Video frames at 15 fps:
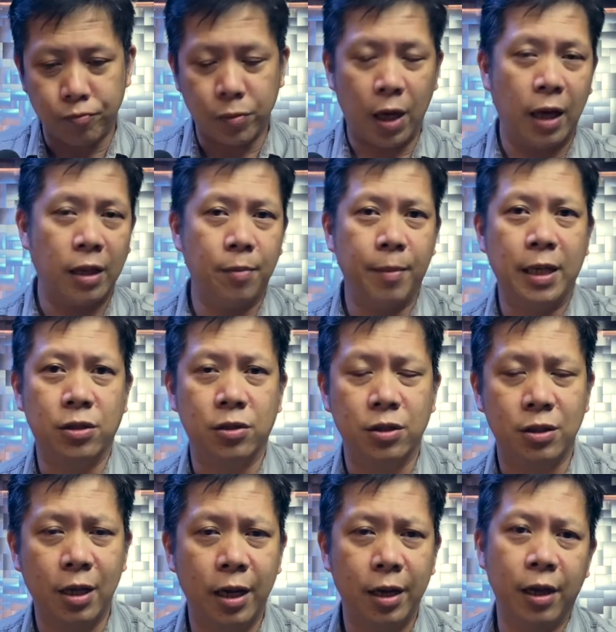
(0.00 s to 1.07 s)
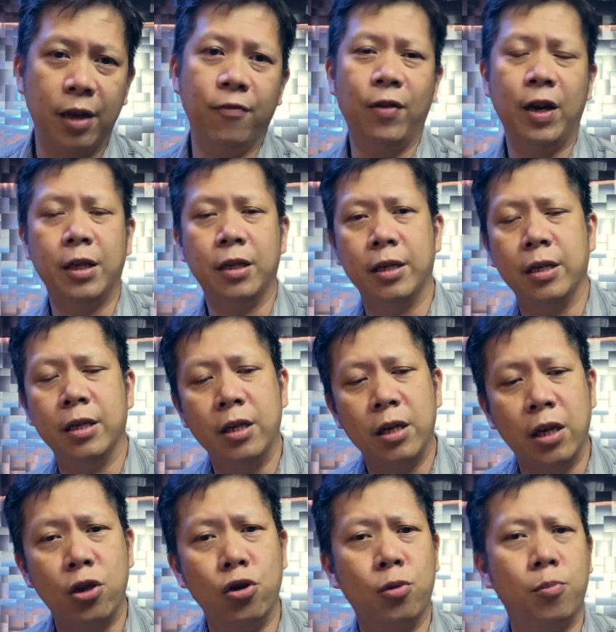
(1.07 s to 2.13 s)
Adamascus line. And finally,
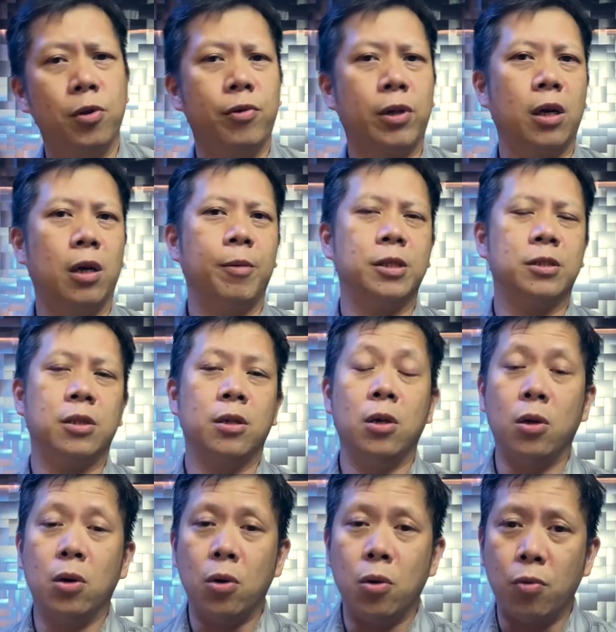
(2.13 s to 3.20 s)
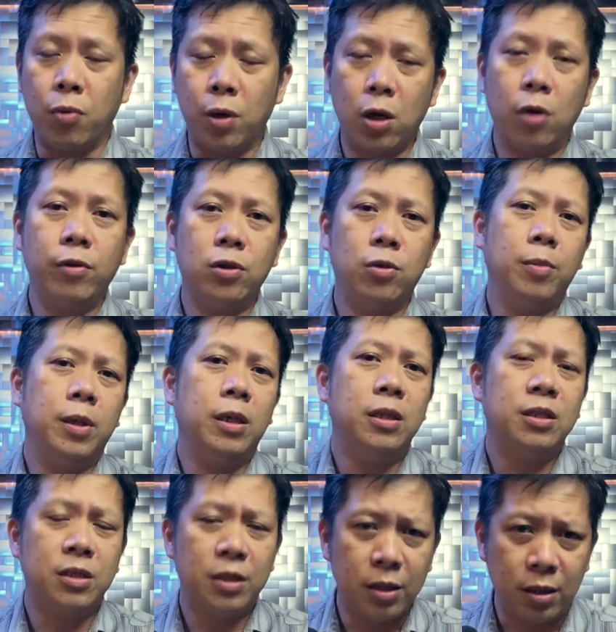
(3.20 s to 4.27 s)
in your viewer comments, we're going to be
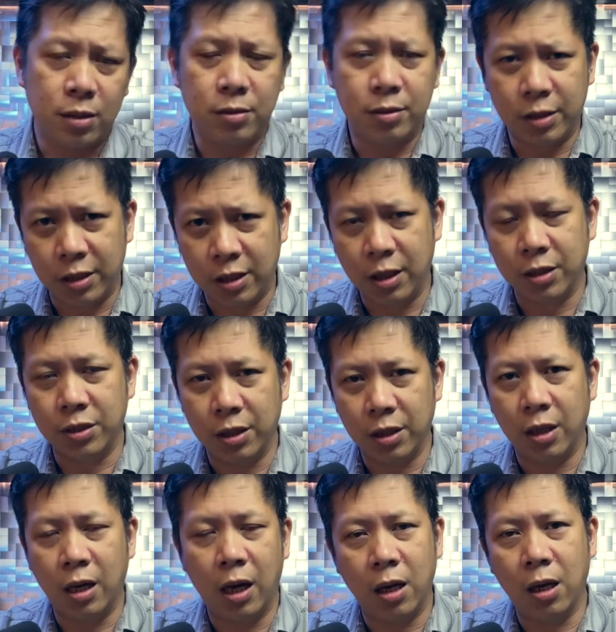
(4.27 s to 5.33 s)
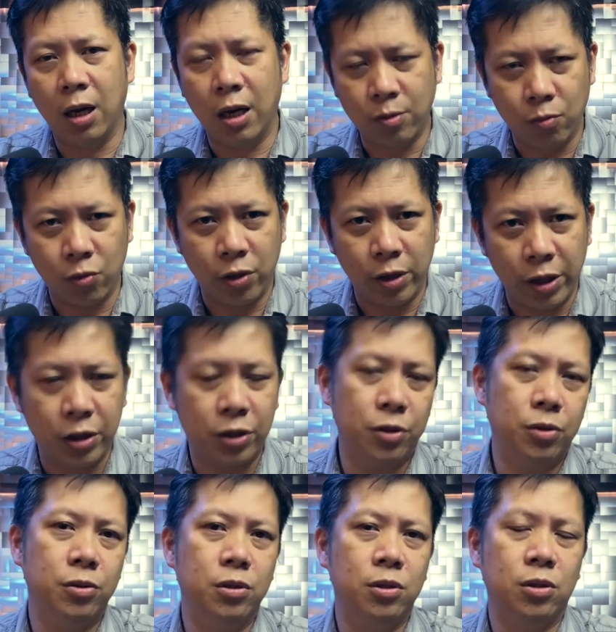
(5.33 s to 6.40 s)
still discussing a lot more
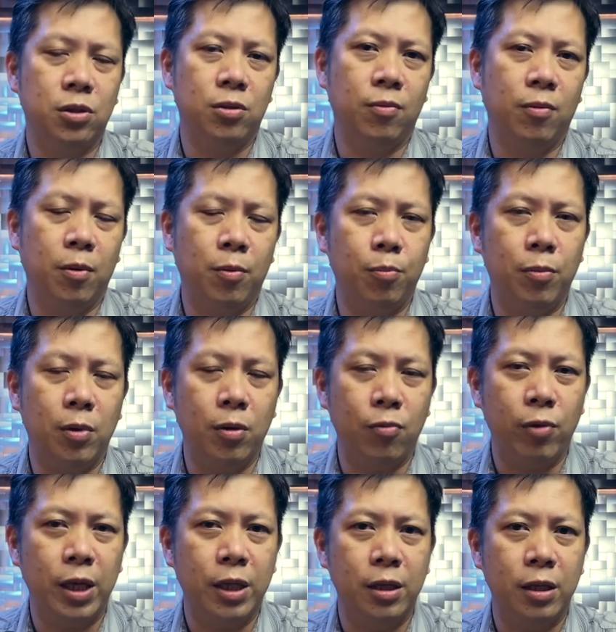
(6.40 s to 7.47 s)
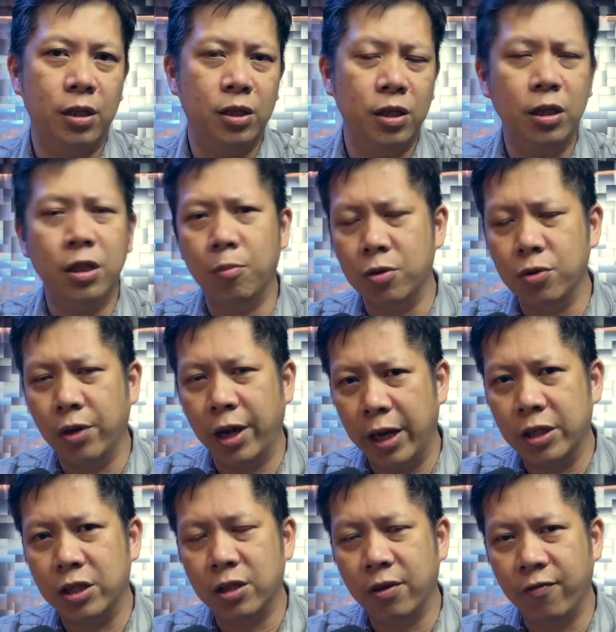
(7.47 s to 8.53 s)
issues with the D W
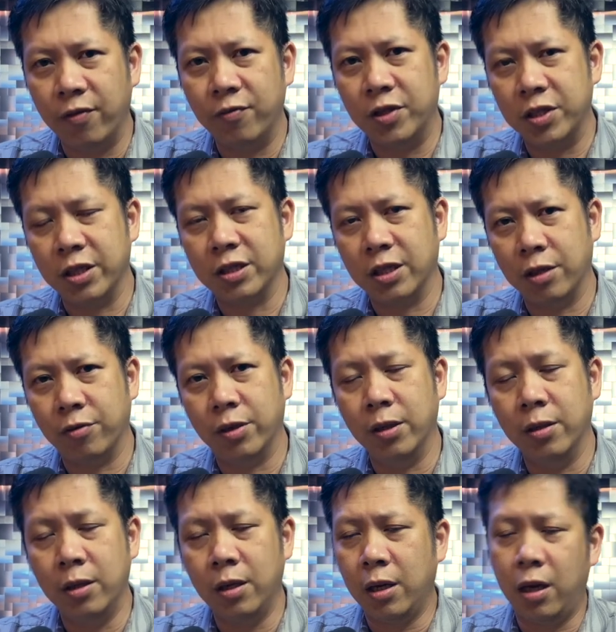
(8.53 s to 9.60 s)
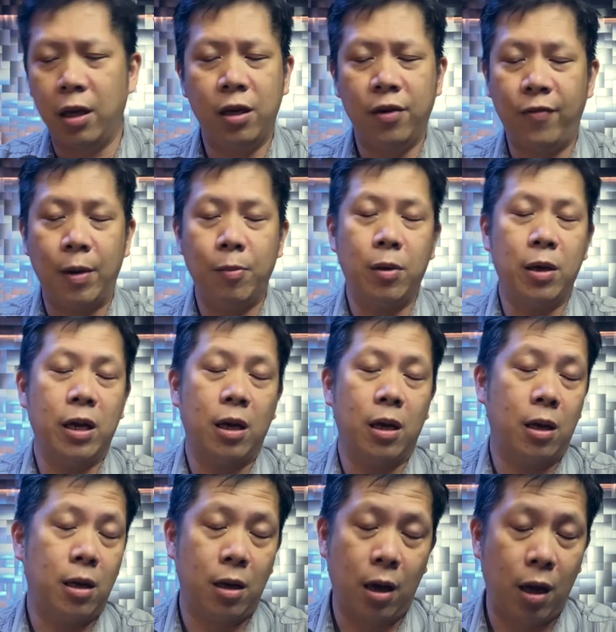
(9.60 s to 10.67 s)
H fifty-six hundred. And if I'm
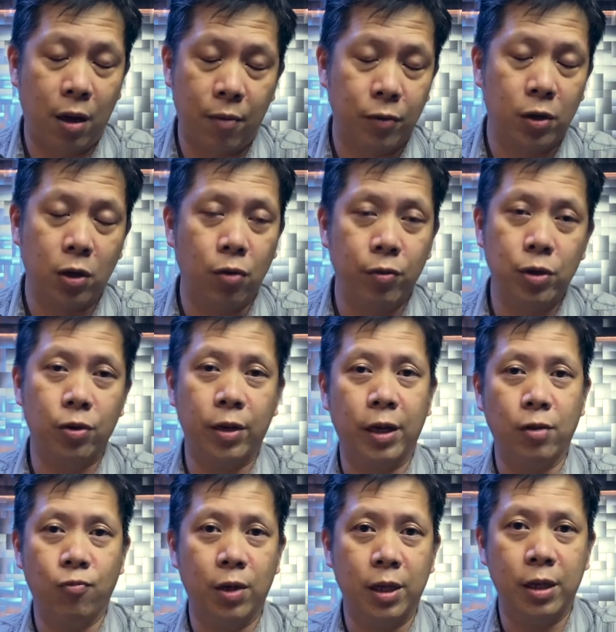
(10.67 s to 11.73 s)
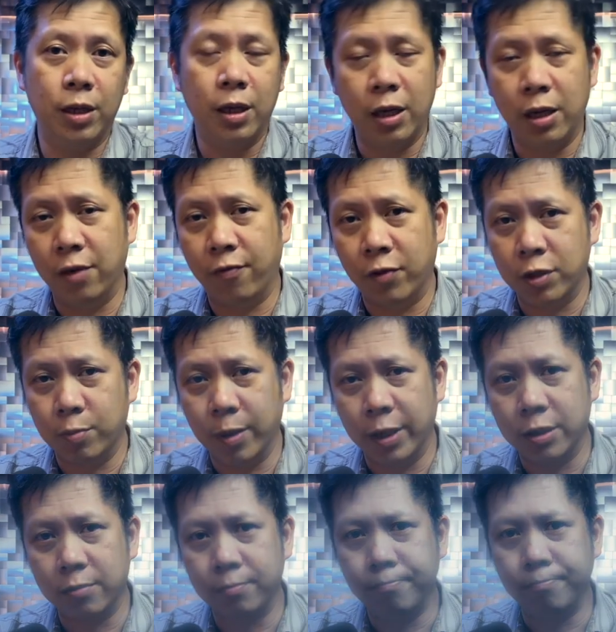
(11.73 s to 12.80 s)
ever going to get one in the first place.